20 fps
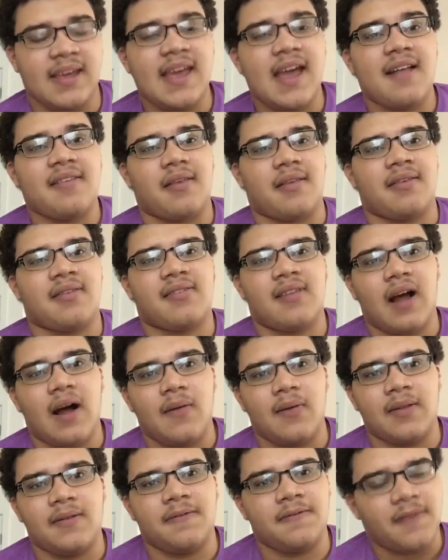has a
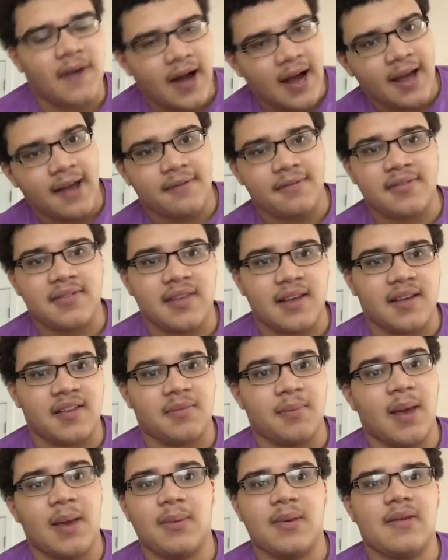solid 5,
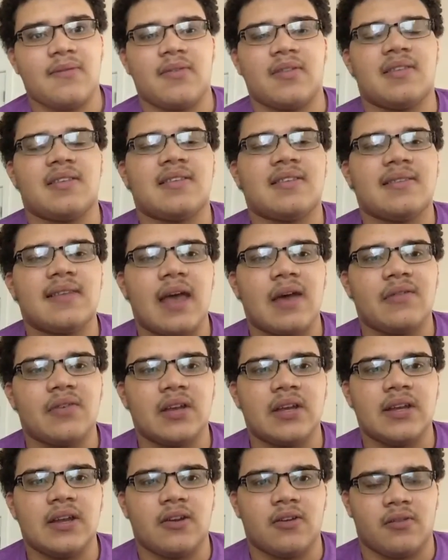6, maybe even
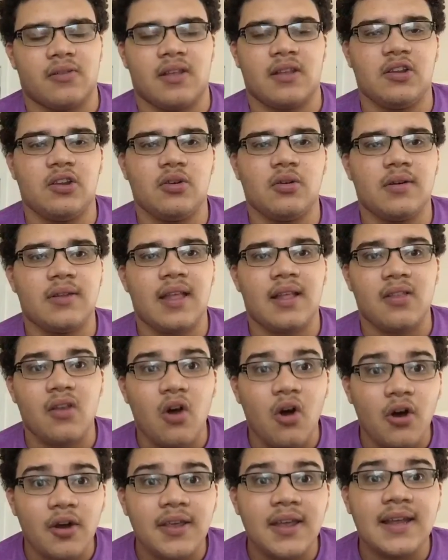7 years. And you know what? That's
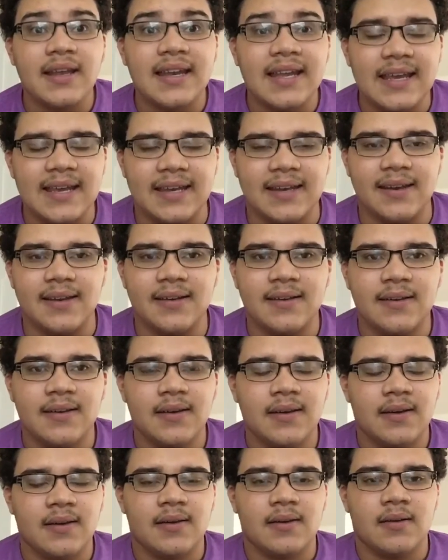all you need.
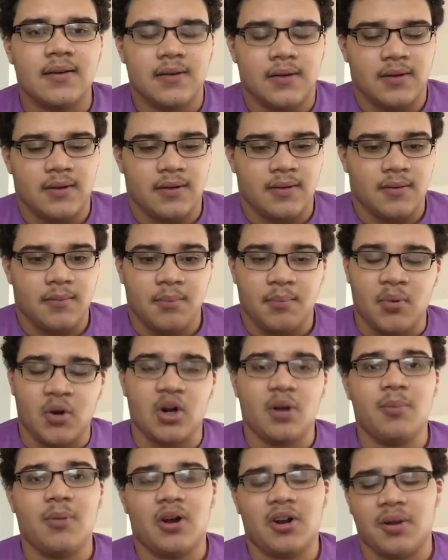
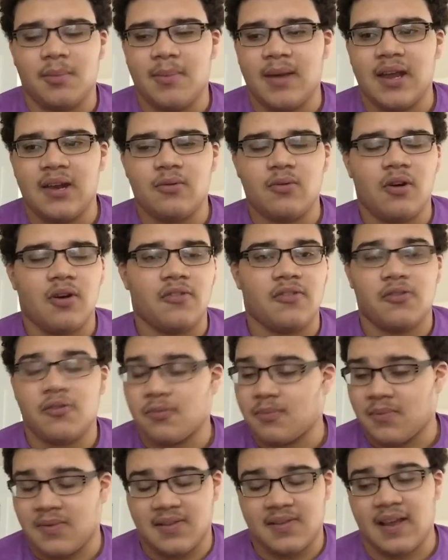Put him on a main
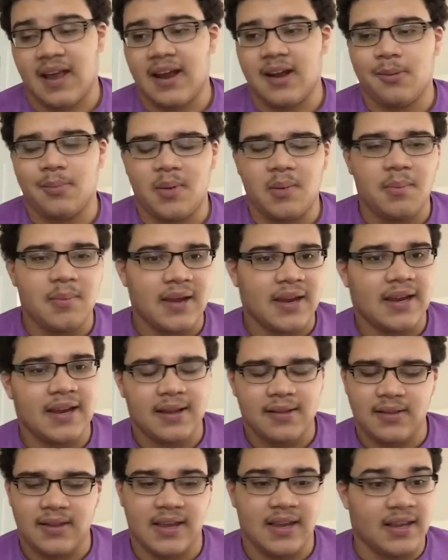roster, sign him
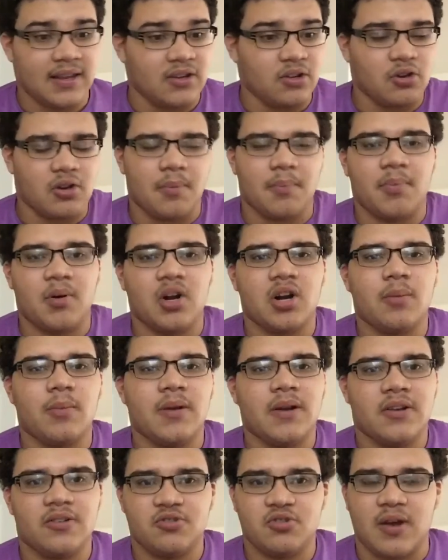immediately, and you can put him
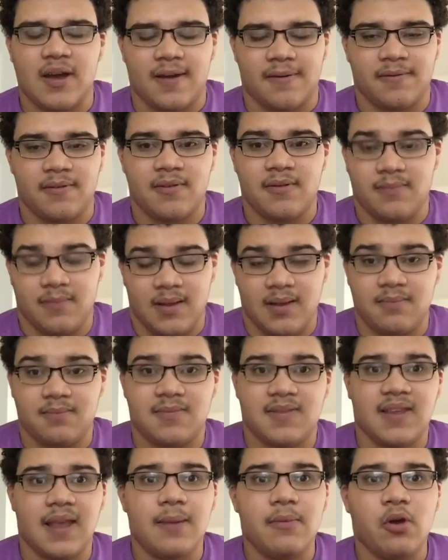in a draft.
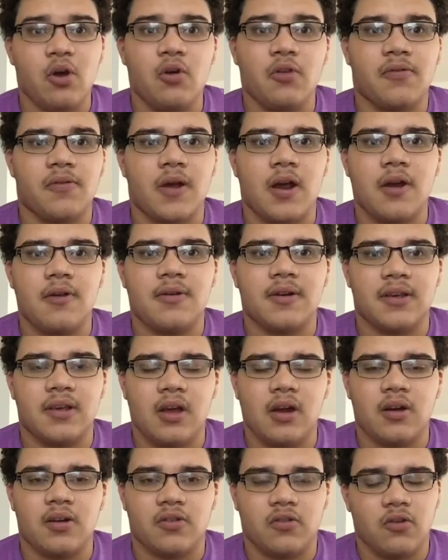And same goes for Eric
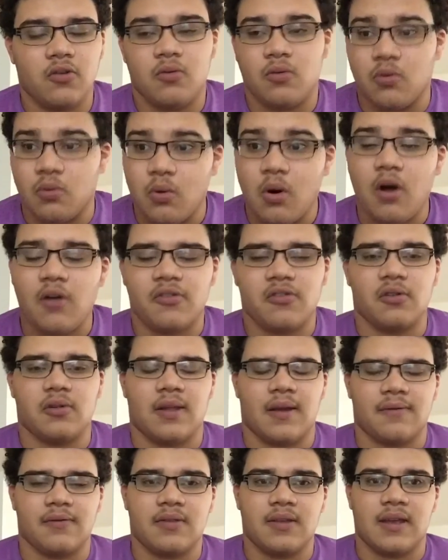Young too, who also
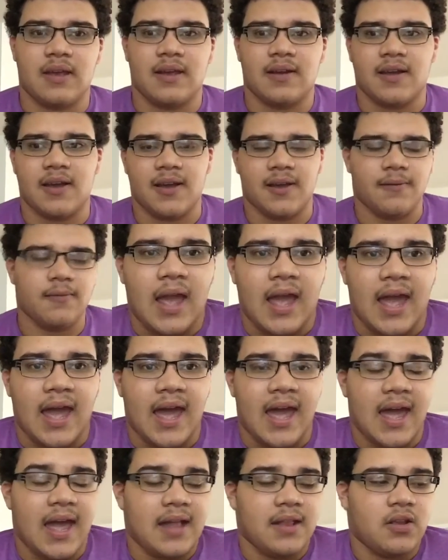left TNA.
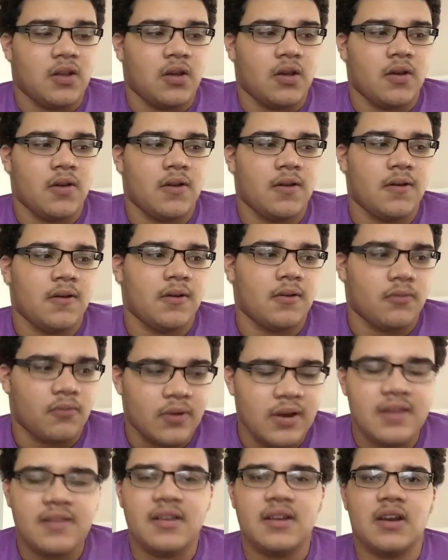And
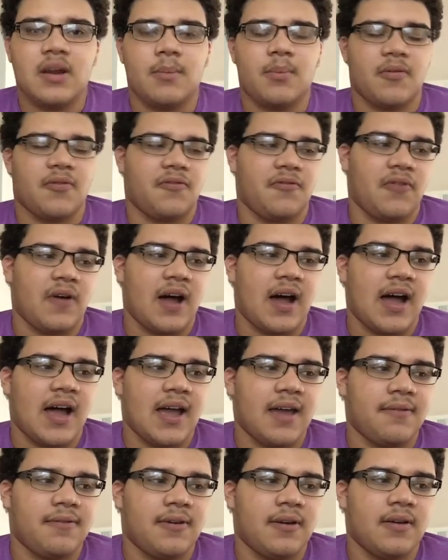reason number
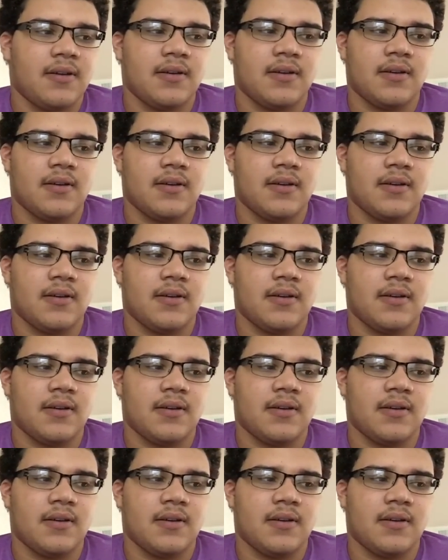5,